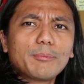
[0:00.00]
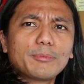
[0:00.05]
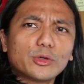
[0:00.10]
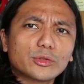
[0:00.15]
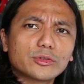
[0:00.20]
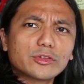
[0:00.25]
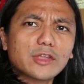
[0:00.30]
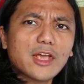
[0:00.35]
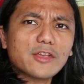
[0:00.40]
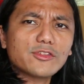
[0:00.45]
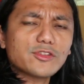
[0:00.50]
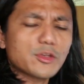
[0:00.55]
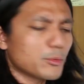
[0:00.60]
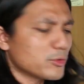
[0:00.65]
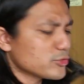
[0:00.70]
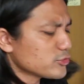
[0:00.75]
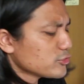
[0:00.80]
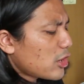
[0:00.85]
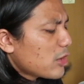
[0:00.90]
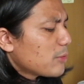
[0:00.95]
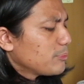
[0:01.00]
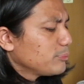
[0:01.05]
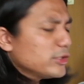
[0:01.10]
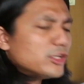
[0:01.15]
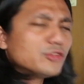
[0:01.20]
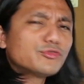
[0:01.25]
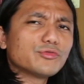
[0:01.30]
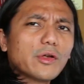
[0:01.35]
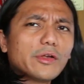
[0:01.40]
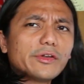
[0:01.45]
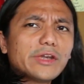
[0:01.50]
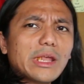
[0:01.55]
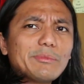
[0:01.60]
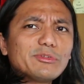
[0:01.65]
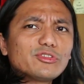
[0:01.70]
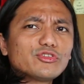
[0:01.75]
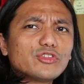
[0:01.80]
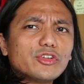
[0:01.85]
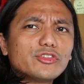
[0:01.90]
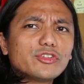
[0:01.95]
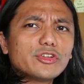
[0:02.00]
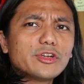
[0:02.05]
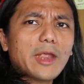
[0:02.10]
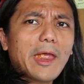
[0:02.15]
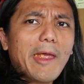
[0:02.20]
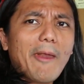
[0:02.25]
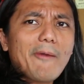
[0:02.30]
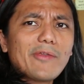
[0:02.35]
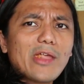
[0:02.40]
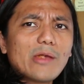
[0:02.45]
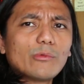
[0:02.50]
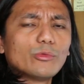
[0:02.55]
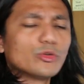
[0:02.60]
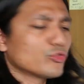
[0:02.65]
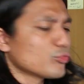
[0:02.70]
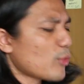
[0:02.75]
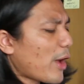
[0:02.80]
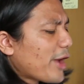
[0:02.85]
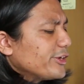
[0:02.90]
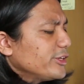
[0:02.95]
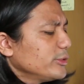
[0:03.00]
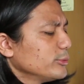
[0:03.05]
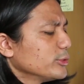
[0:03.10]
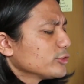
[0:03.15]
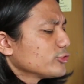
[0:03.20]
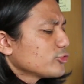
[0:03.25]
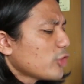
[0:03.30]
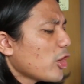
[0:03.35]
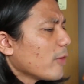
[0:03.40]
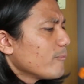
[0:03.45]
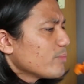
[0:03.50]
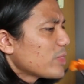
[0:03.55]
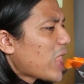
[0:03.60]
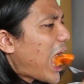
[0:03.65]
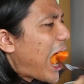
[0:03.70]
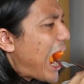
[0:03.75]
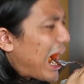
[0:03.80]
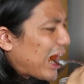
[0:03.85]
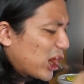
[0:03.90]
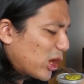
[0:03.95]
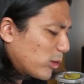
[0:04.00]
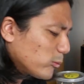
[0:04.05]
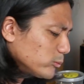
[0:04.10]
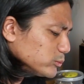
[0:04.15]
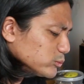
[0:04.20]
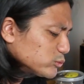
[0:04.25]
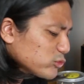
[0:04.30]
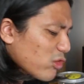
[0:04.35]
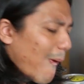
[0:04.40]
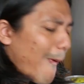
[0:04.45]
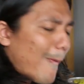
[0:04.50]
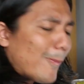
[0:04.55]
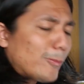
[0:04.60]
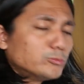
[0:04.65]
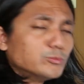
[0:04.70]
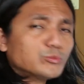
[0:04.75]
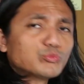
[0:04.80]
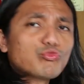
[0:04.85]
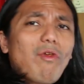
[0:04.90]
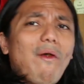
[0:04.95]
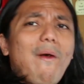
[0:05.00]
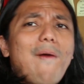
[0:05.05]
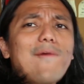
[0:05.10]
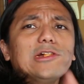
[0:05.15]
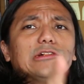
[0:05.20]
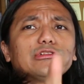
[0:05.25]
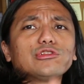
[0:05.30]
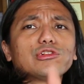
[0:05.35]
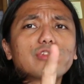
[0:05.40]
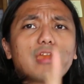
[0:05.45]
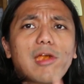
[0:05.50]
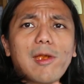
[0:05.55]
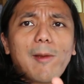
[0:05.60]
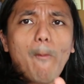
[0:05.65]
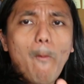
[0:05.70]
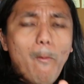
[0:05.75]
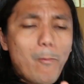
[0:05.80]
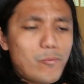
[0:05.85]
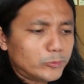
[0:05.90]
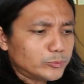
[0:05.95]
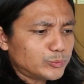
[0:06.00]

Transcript: a protest, it was not a place for a demonstration, and that was why he was wrong. Now here's the thing.